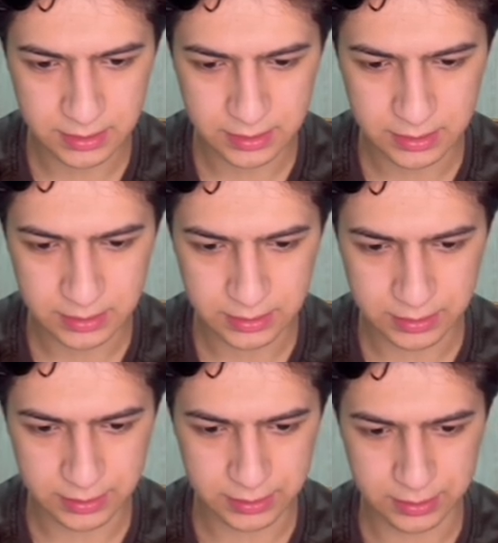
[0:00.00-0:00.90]

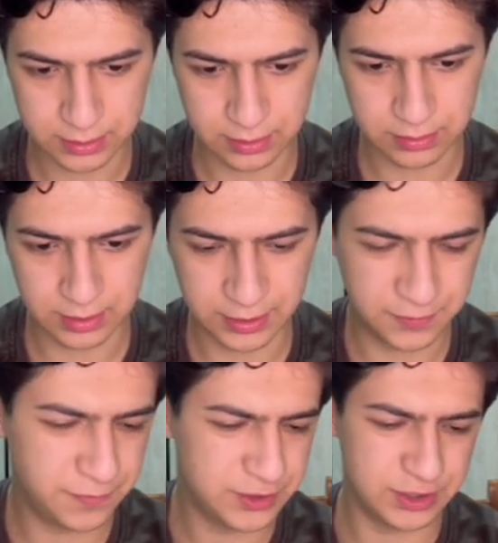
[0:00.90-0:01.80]
so
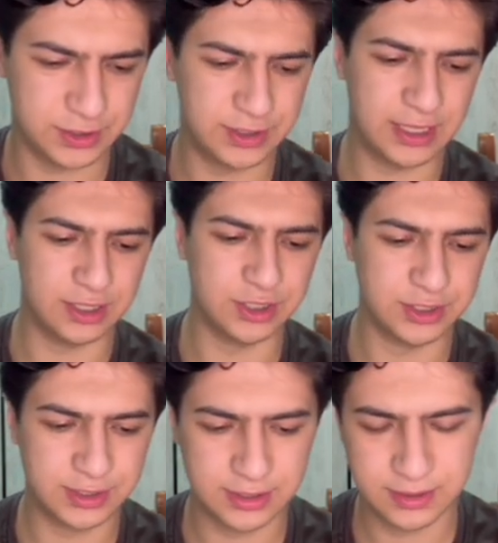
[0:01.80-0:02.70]
artificial
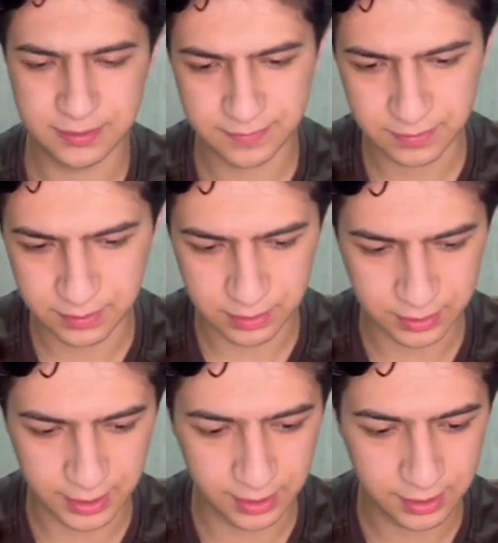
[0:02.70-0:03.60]
intelligence.
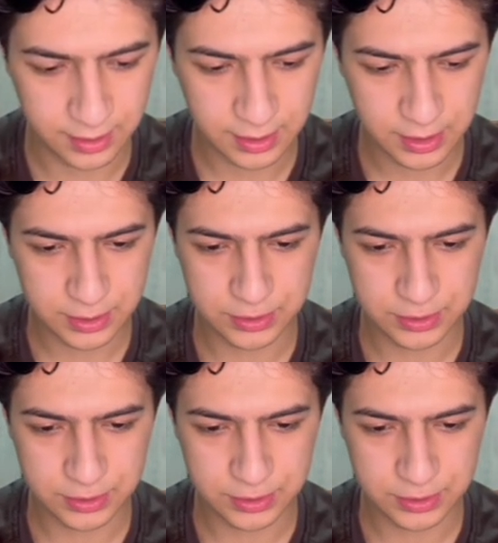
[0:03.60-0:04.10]
Okay, so